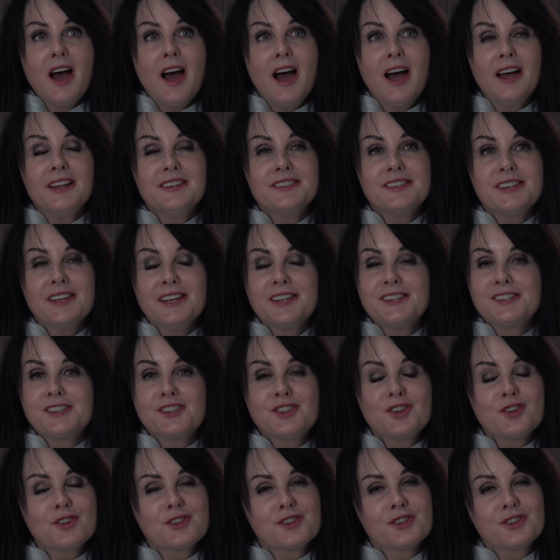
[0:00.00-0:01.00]
And
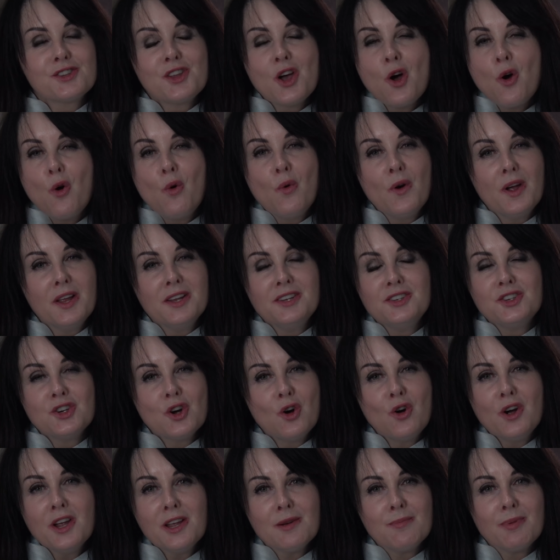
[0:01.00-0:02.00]
it's just so
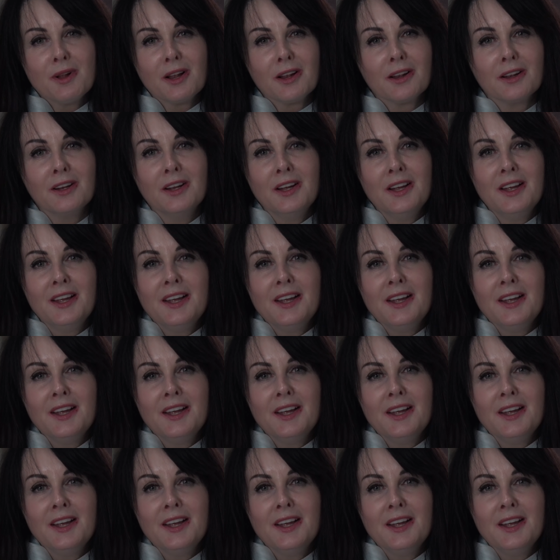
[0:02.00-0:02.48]
enjoyable.